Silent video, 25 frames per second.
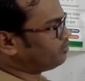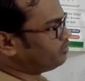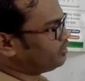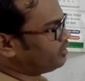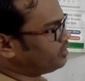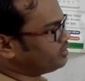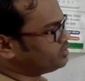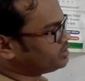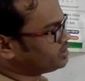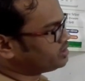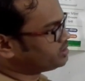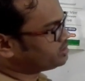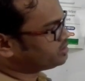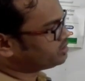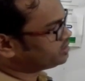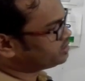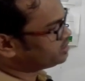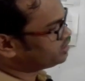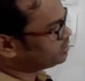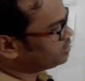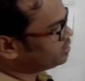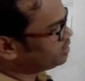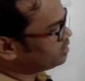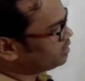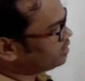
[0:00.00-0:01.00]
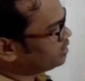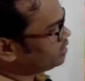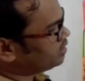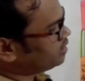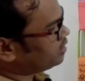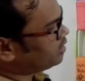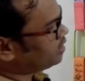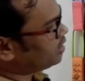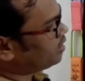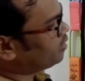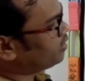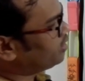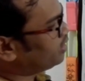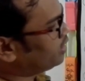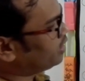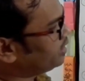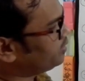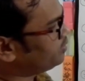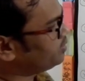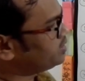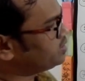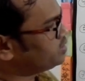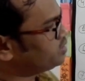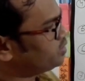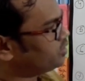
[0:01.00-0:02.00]
of roses. Our
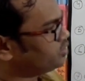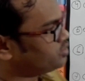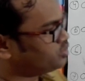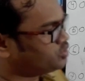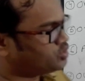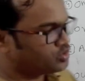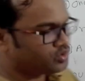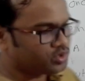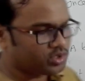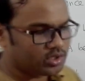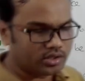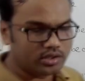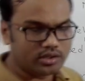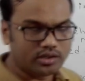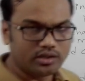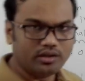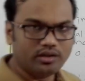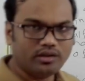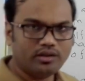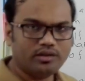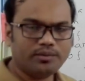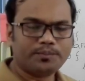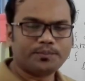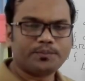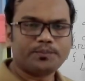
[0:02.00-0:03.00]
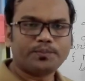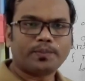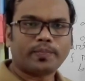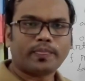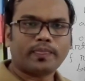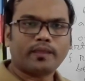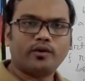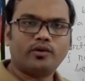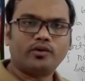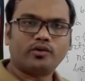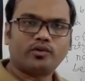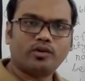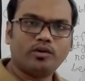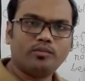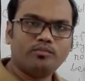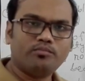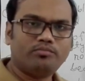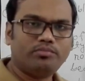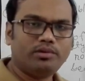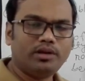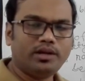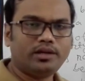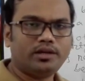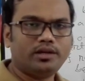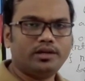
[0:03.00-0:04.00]
life is not totally or
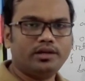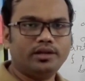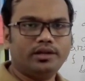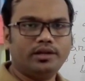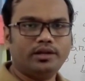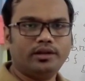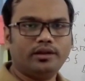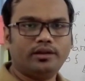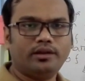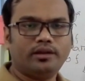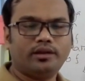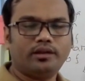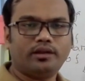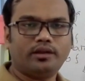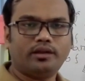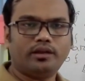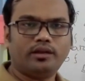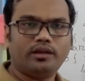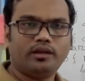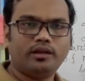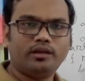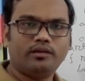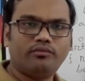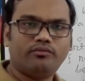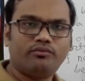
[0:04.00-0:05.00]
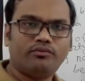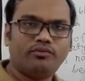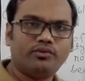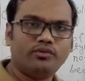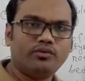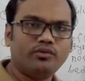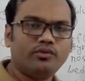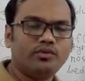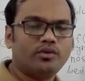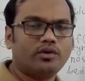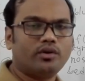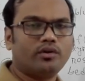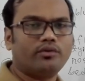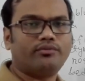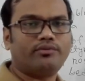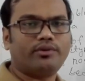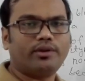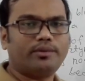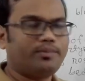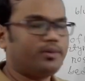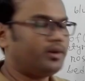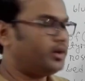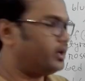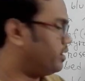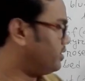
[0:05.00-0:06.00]
completely a full of
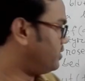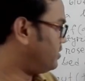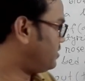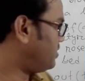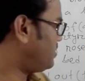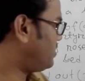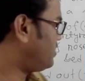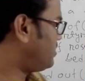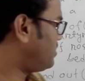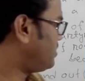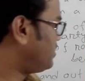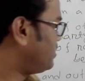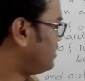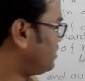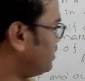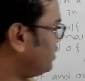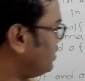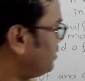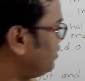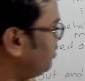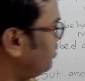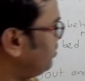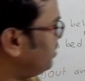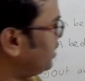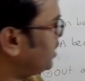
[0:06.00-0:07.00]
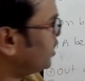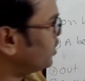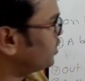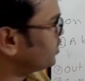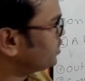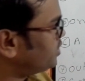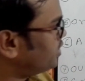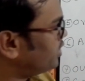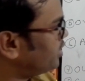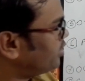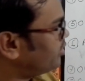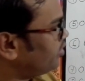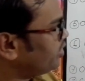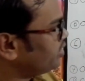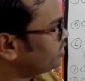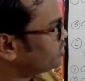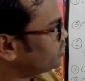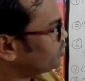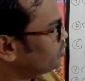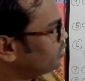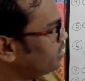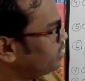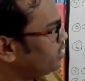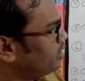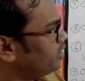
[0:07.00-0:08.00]
happiness because there
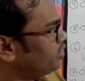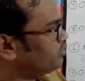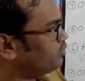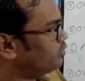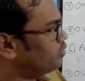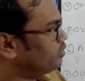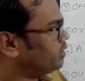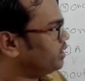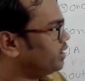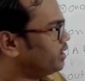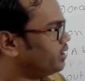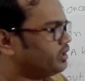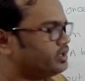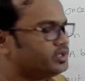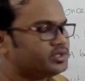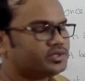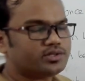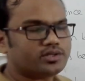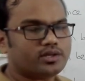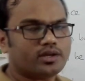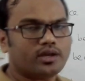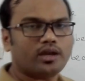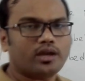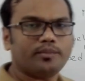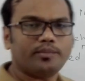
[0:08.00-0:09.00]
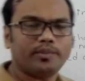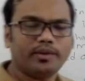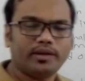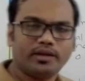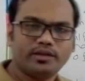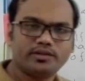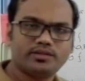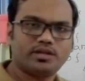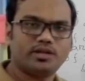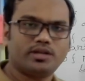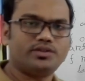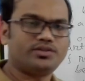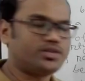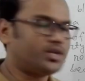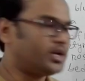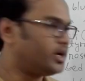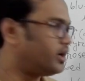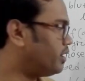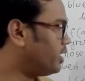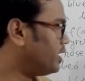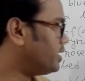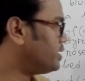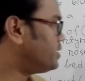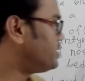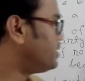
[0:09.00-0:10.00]
is well and woo. There is happiness and
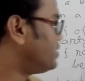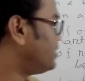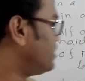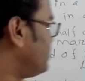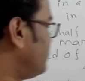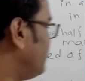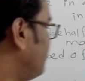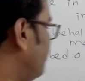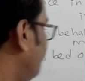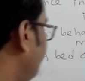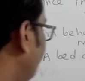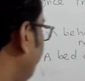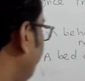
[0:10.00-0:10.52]
sadness.